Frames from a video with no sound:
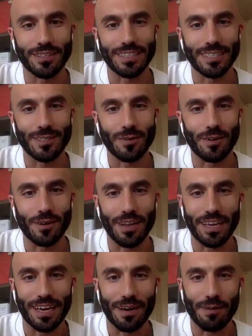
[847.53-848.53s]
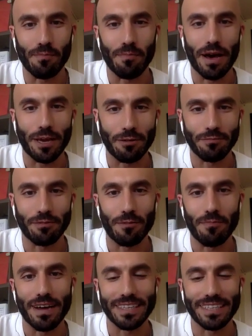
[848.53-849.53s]
Since you're like a
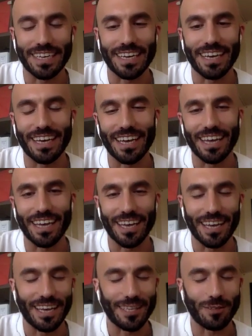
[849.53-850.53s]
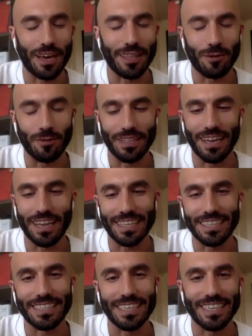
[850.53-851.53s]
bioinformatic together with like
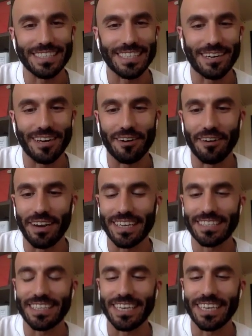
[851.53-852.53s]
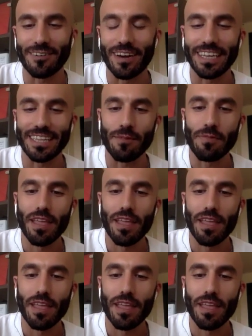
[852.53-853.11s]
the single-cell RNA-seq, right?